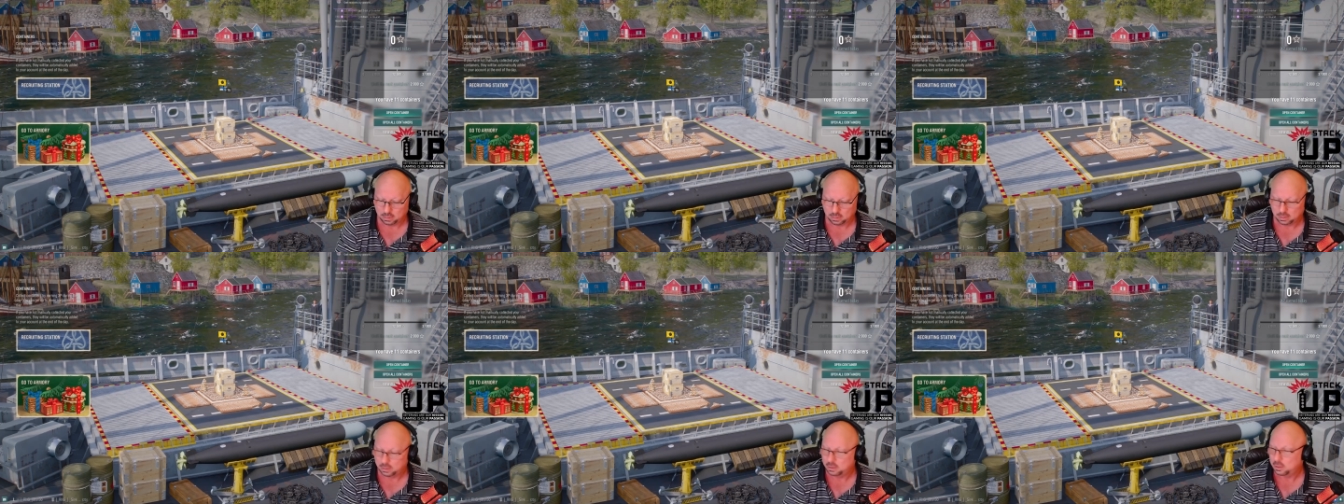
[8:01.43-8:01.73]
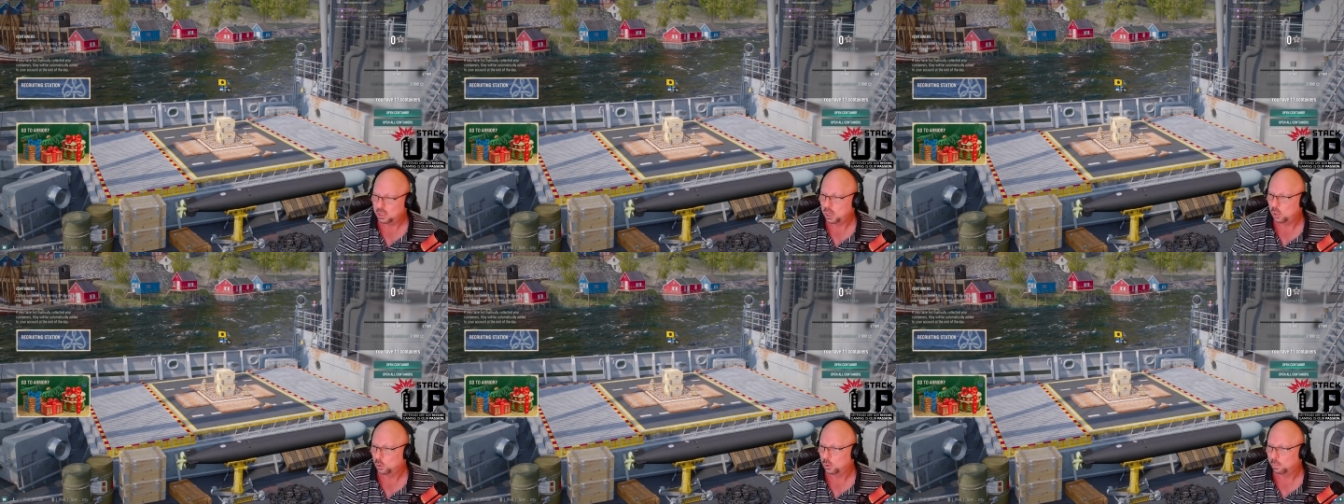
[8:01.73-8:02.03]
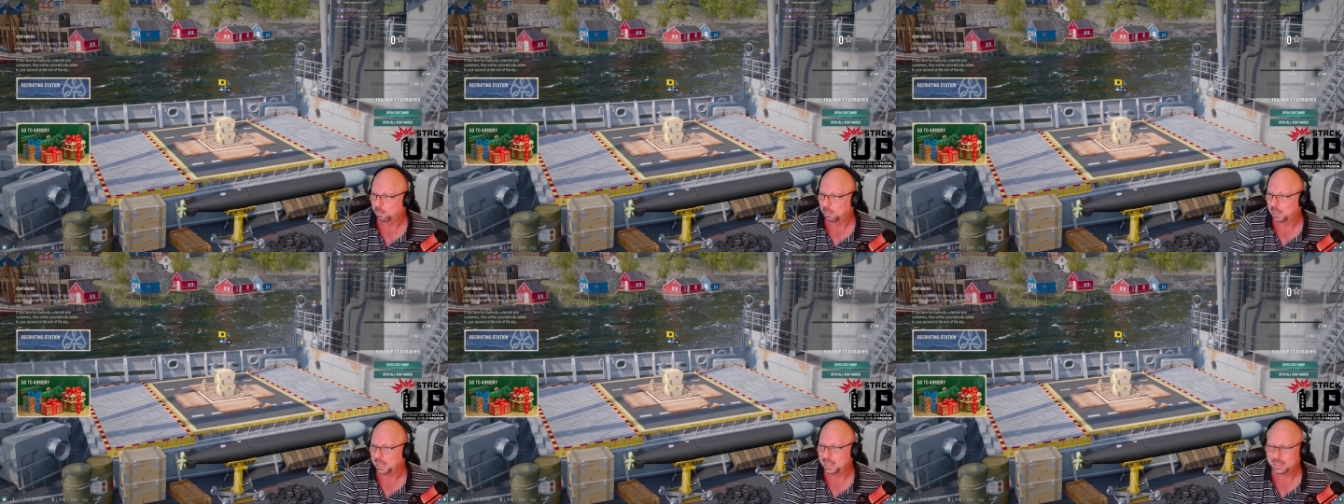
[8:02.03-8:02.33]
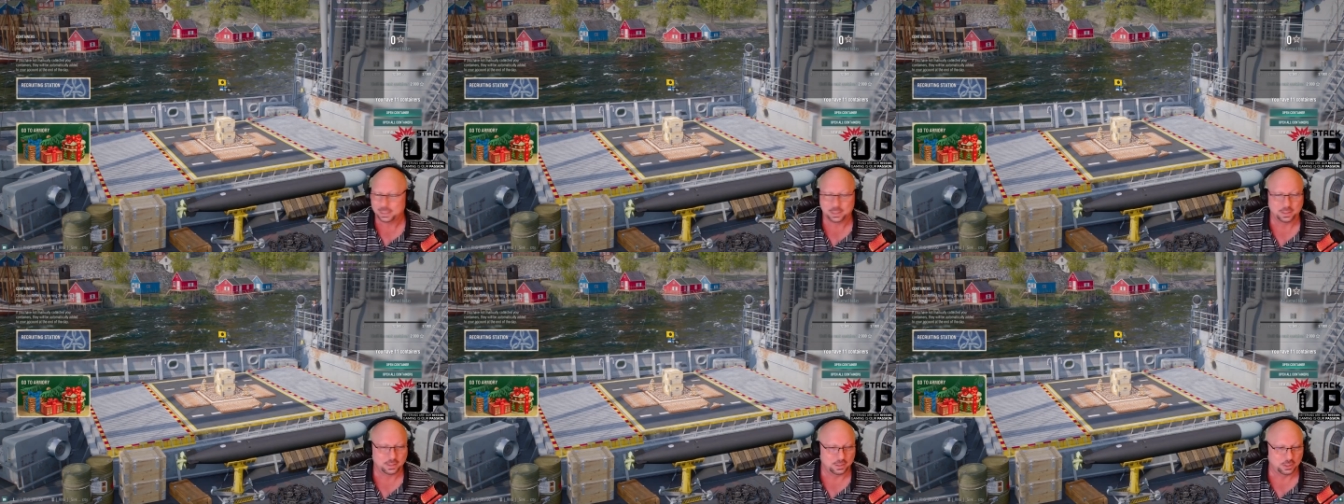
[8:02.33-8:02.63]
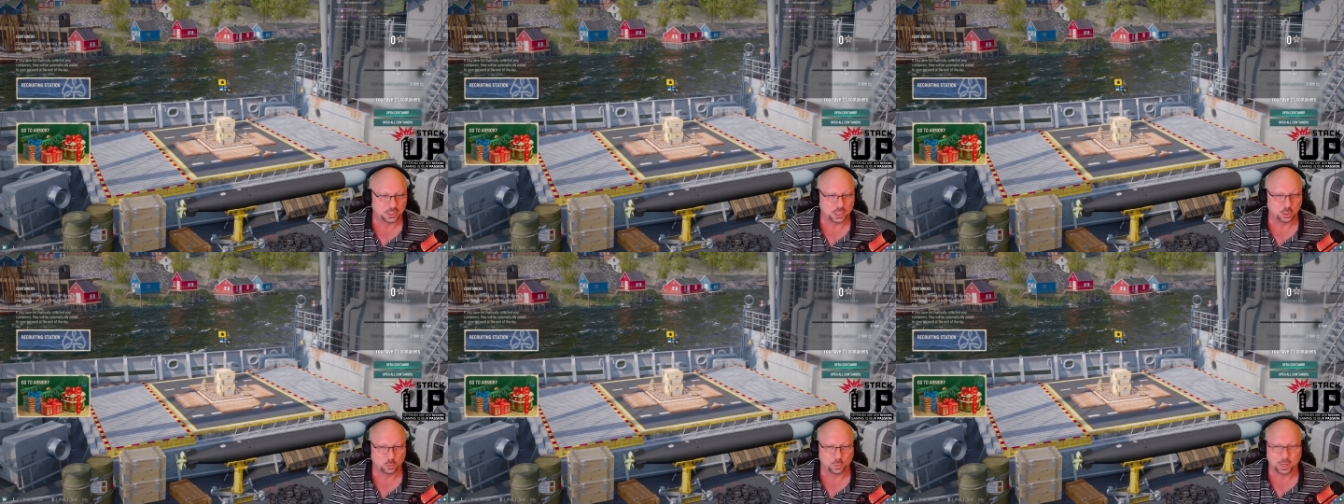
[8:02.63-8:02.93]
No complaints.
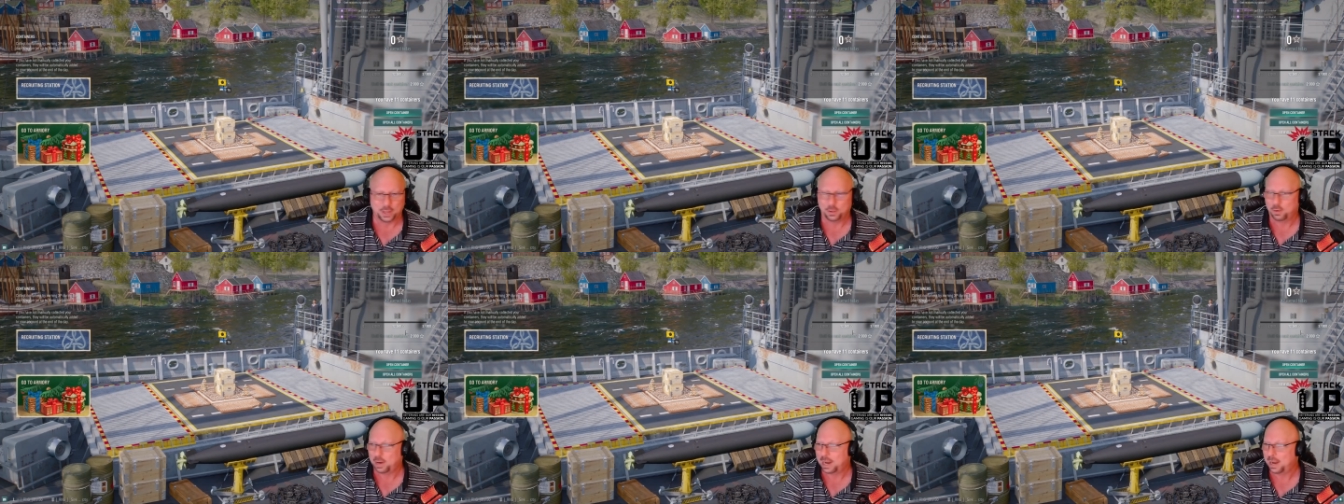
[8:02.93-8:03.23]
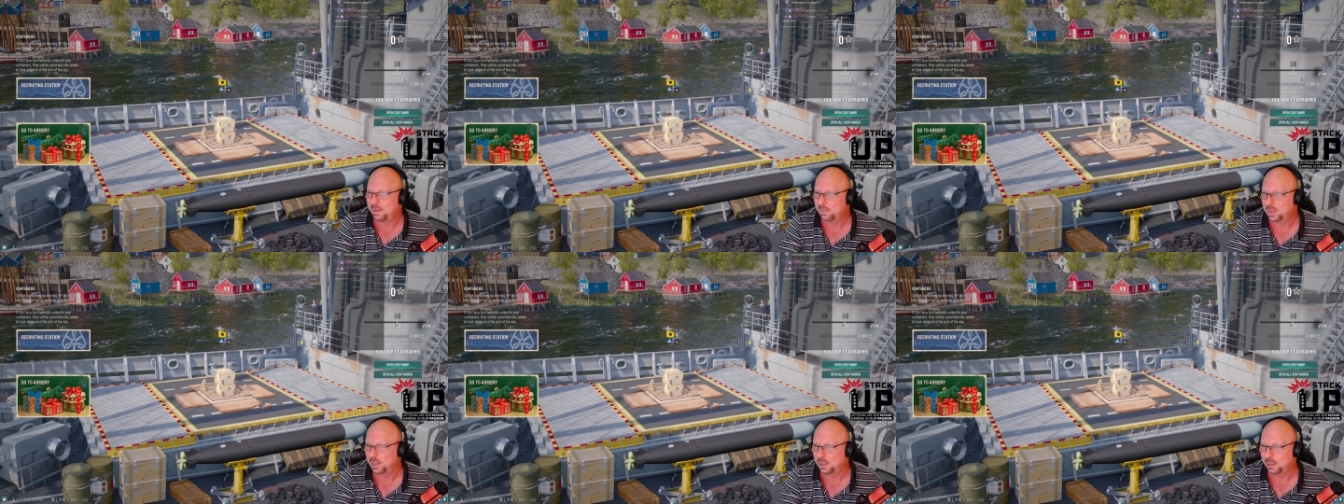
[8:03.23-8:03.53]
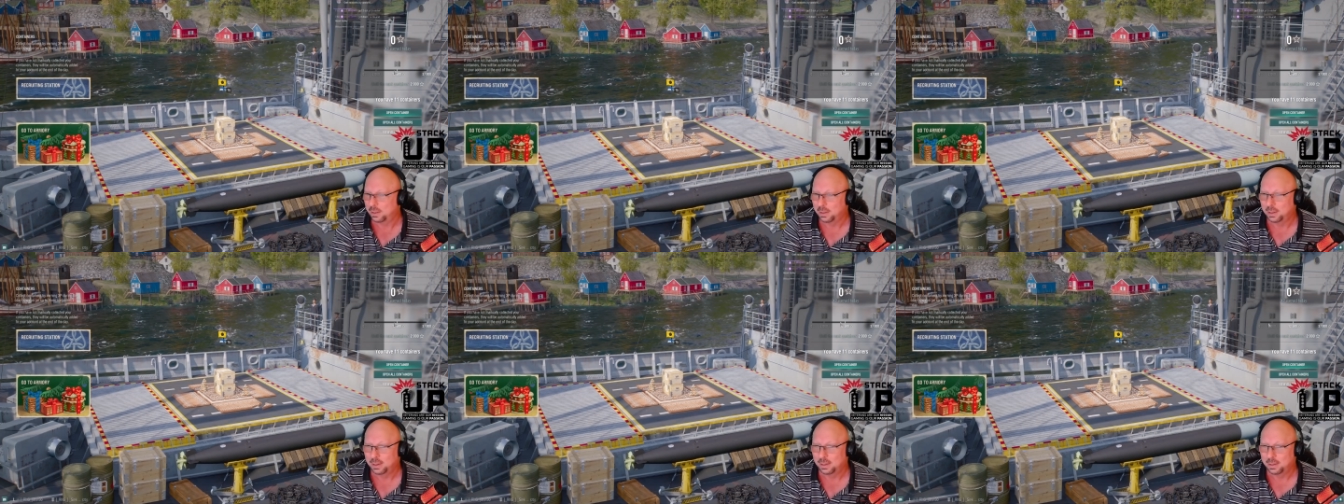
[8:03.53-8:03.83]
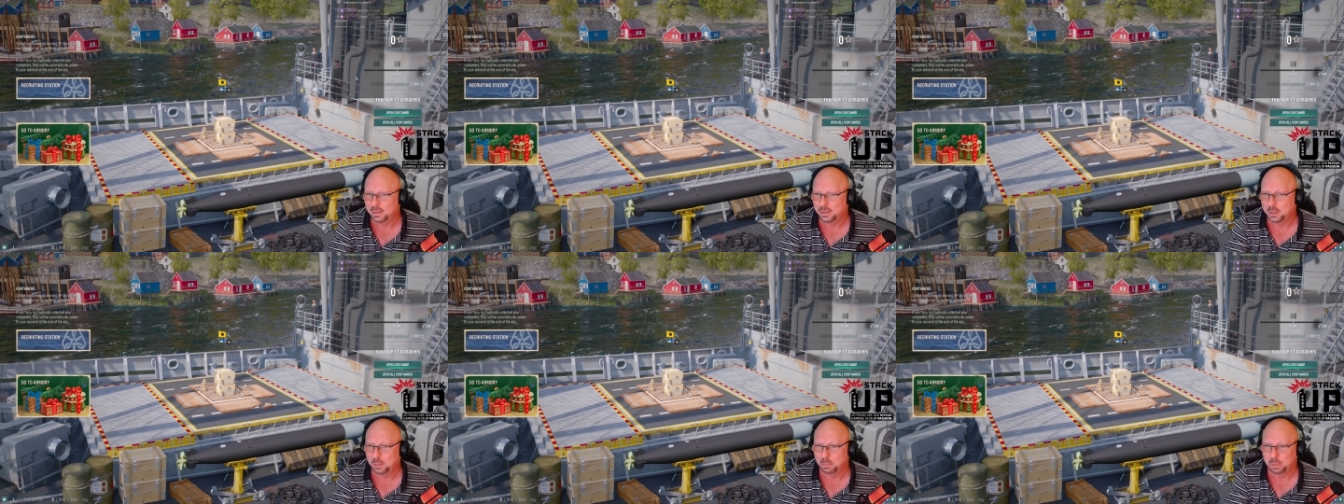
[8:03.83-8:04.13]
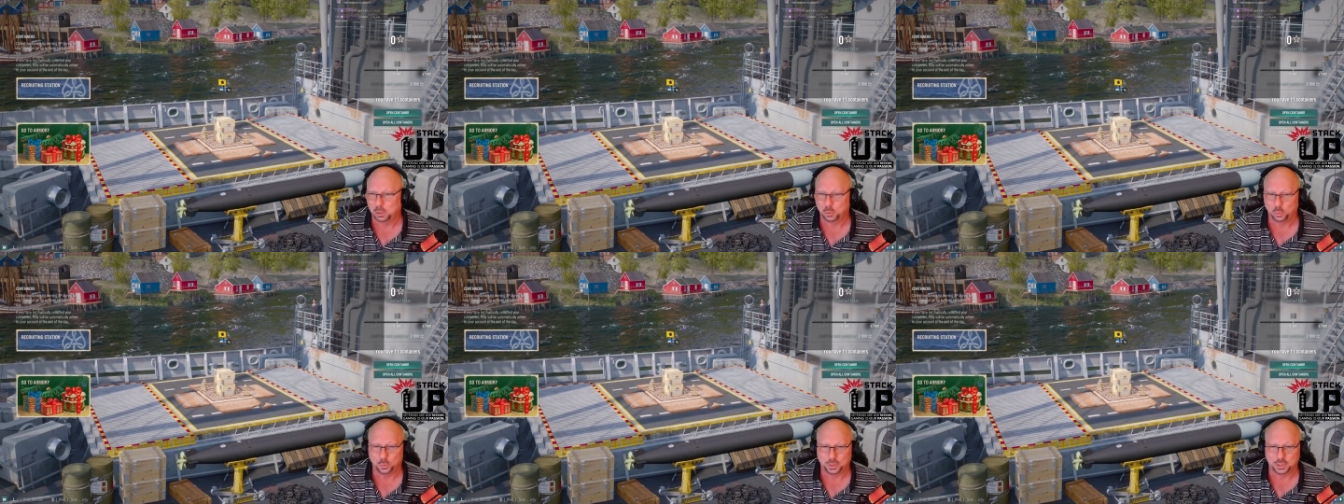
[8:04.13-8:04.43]
Still rather have the
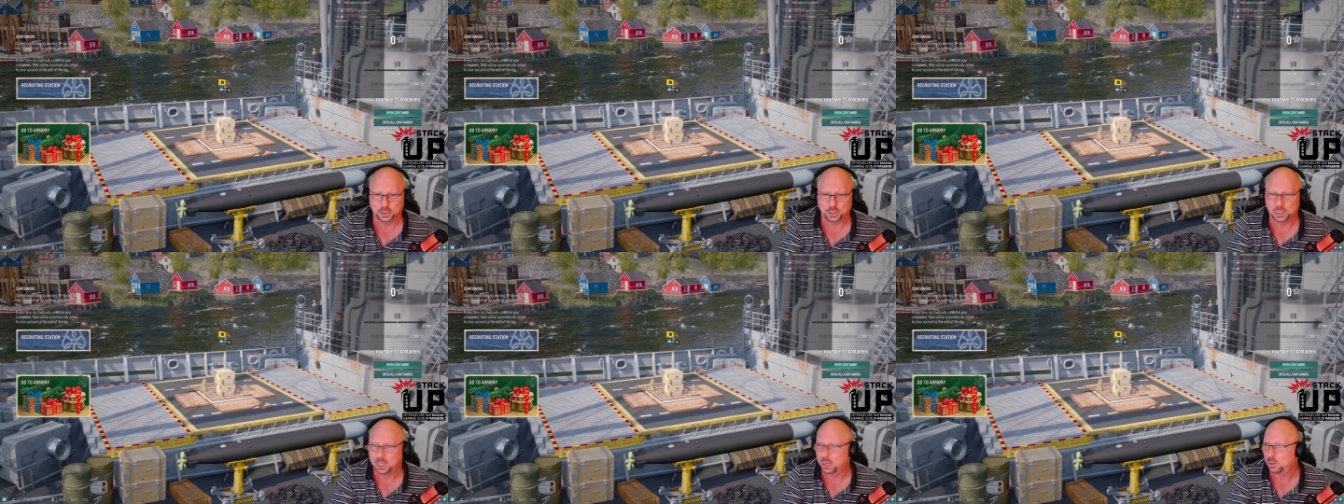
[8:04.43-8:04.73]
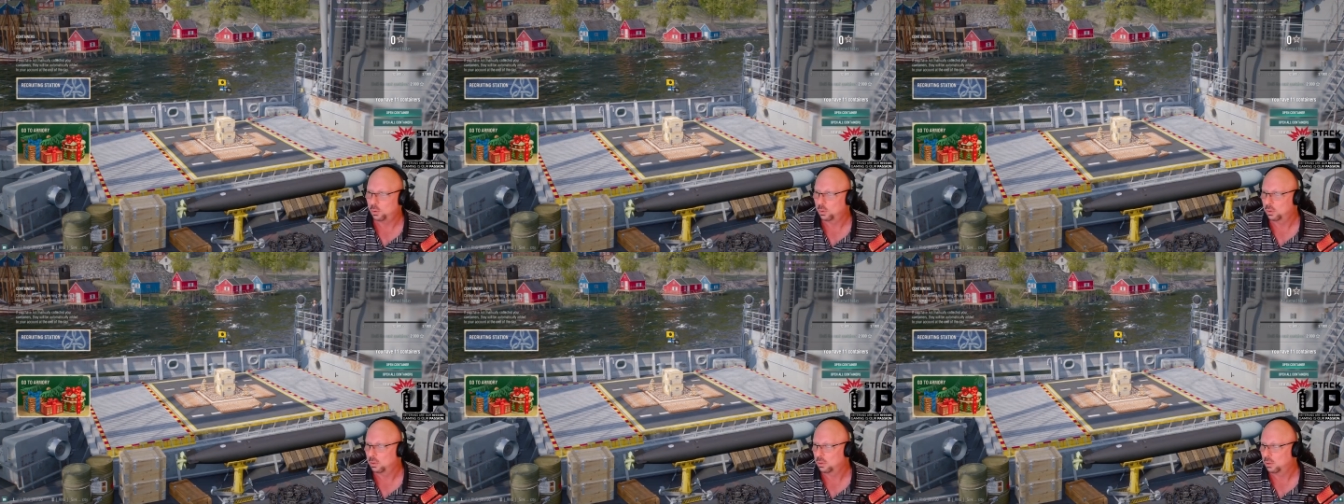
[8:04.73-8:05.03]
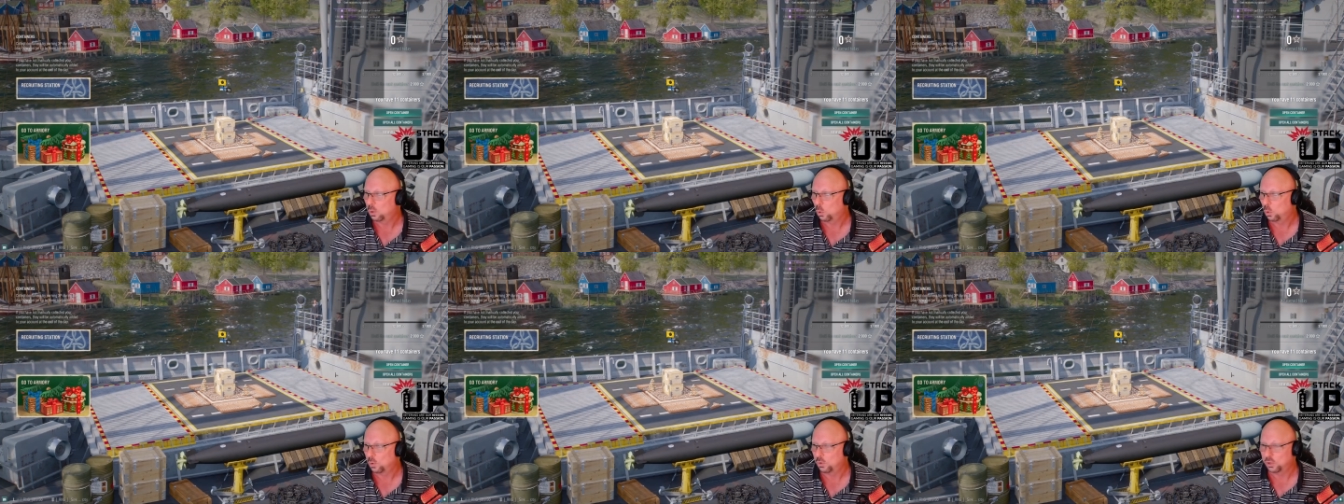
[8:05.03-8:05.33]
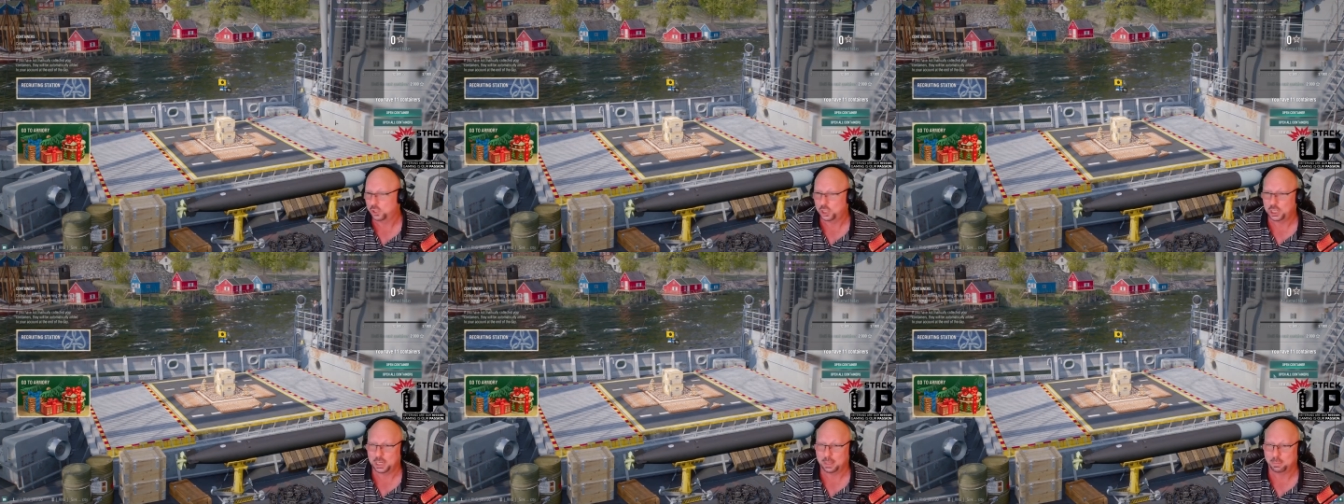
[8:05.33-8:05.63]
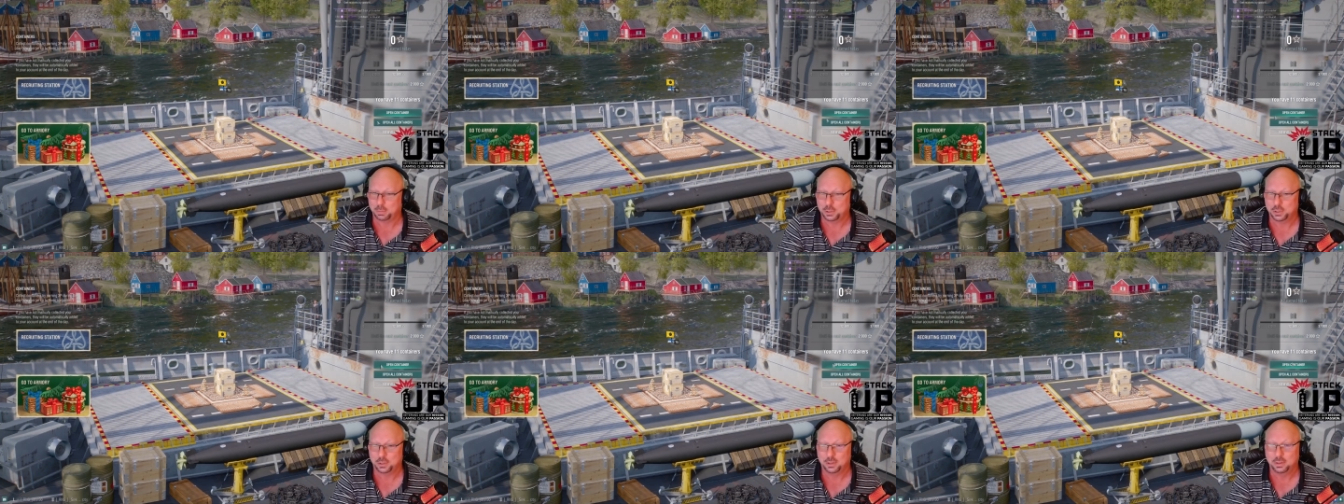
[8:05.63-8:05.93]
blue ones, though, or the
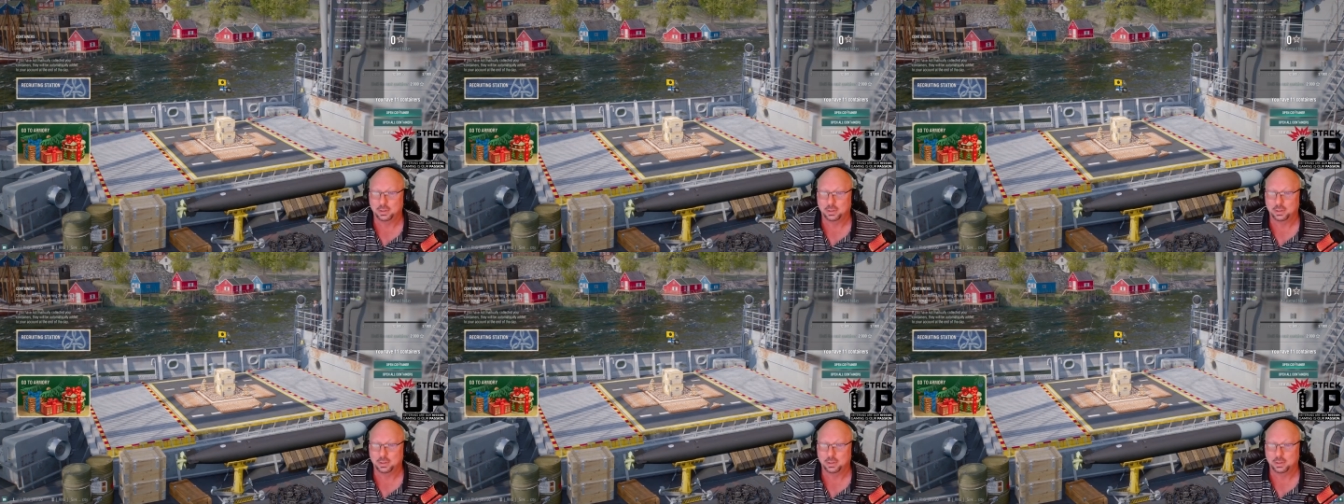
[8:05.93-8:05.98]
ships.